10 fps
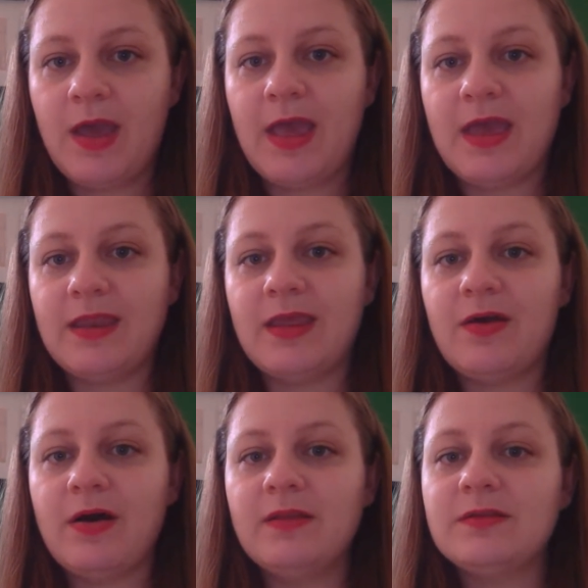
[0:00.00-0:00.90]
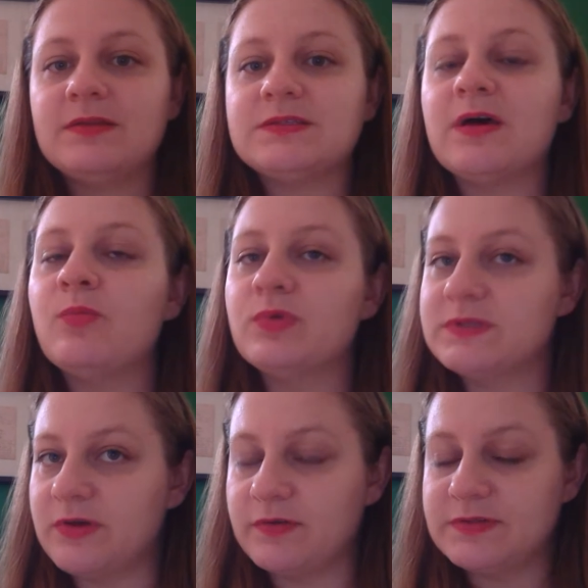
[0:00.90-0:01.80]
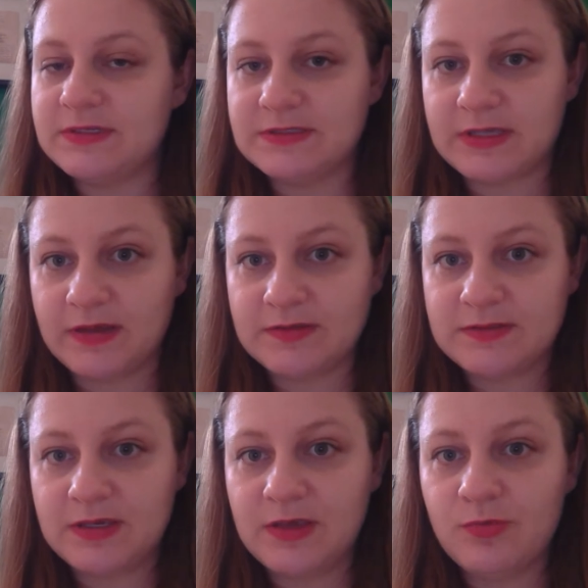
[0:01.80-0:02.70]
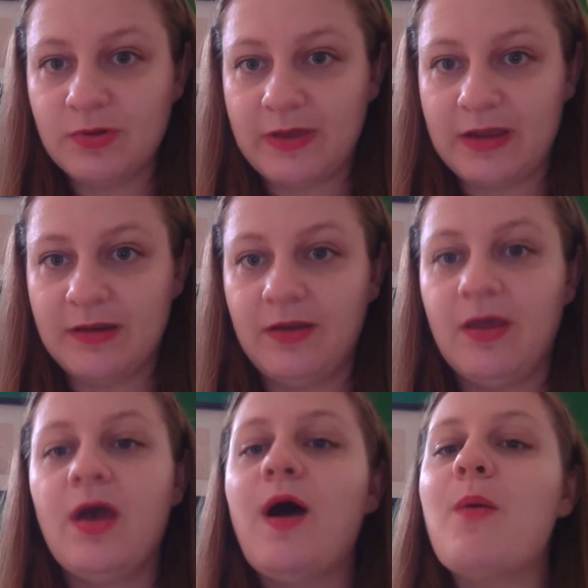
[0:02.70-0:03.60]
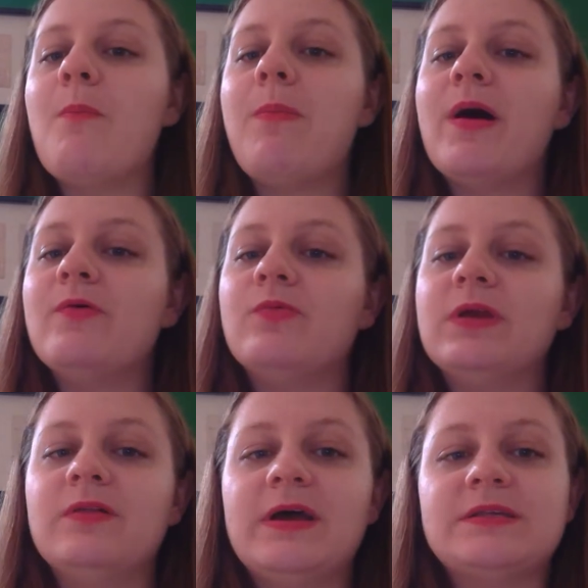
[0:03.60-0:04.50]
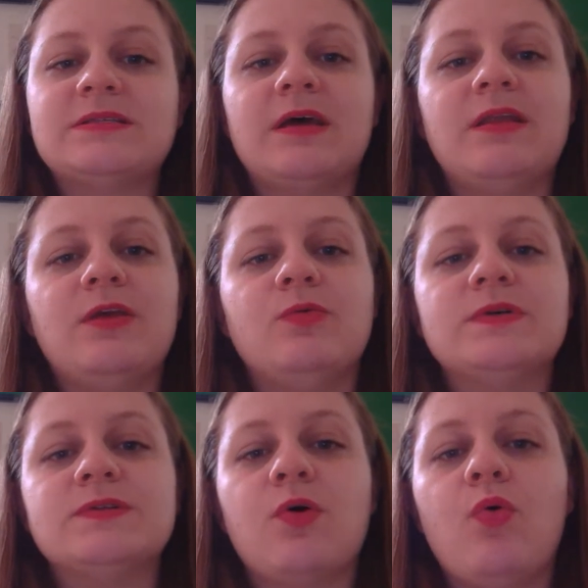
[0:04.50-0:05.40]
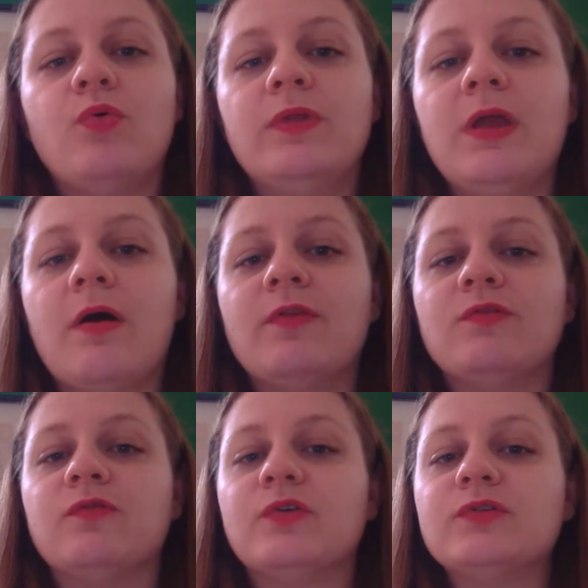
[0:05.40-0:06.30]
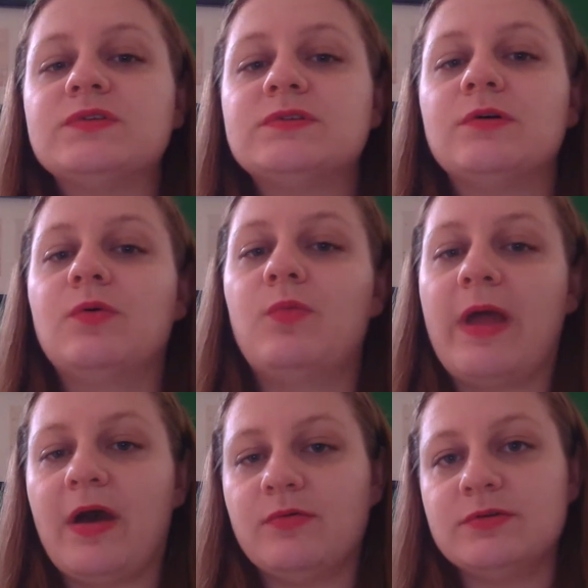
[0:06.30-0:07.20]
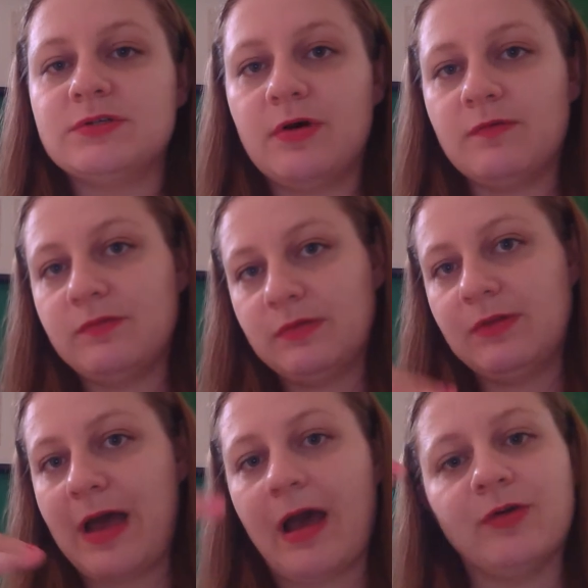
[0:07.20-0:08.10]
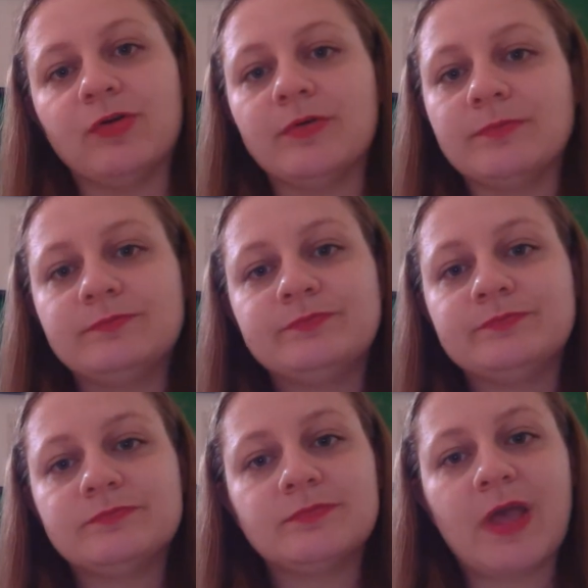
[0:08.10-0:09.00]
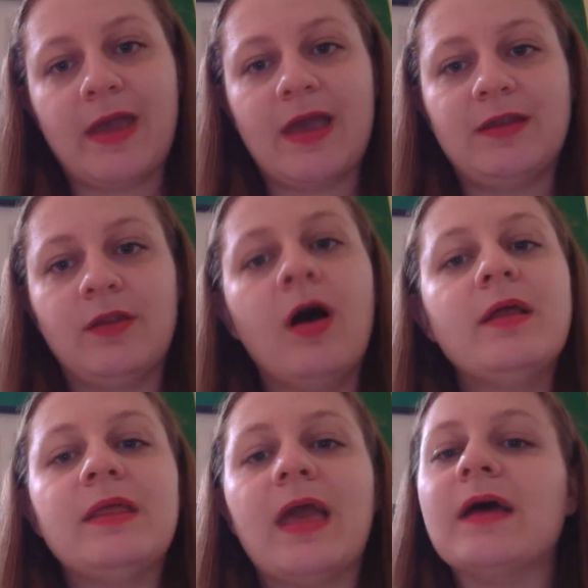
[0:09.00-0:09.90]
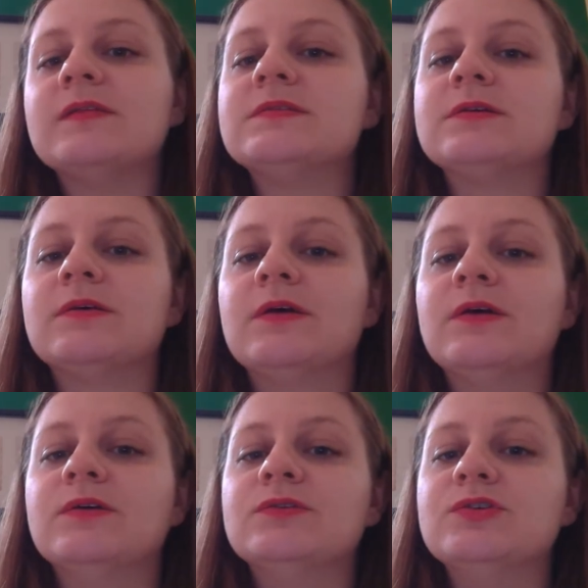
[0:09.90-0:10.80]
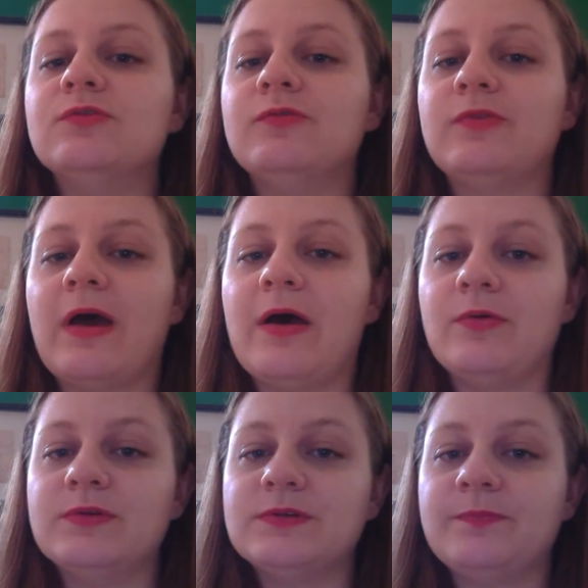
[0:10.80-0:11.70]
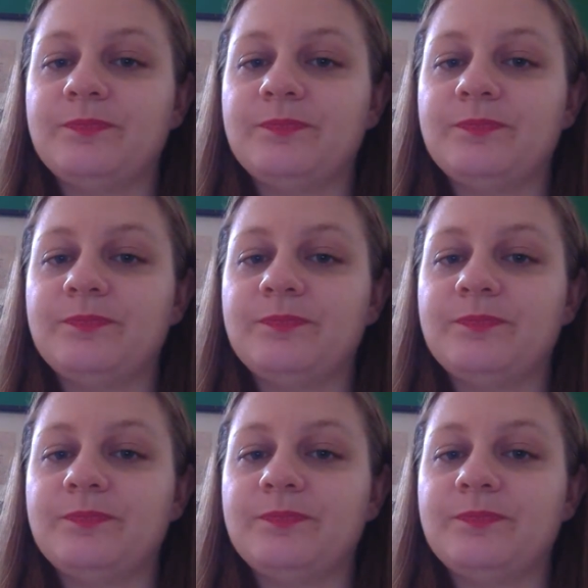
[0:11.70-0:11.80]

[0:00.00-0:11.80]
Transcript: And he got some results, he says. He related, but realized that he was only on the first round of the ladder. I had not yet to found